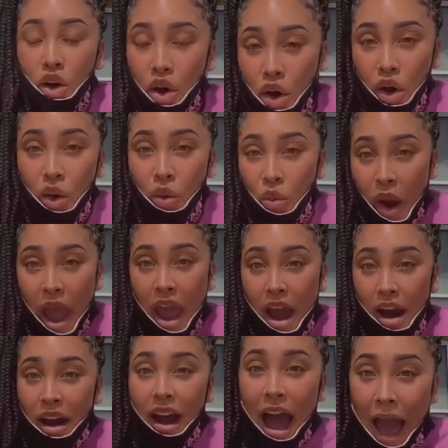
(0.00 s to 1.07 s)
Who?
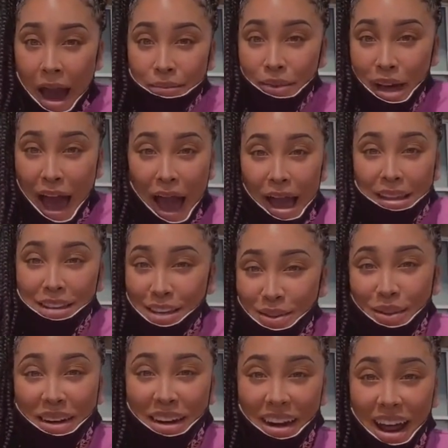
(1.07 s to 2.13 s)
Where? I
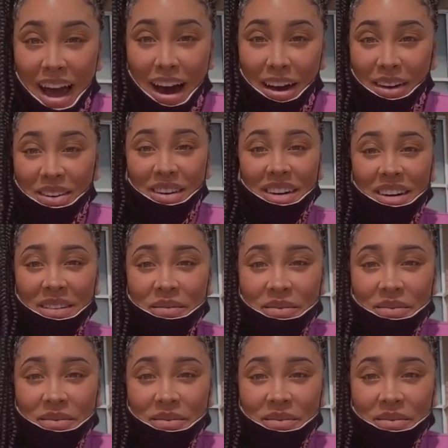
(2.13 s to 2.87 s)
just want to know.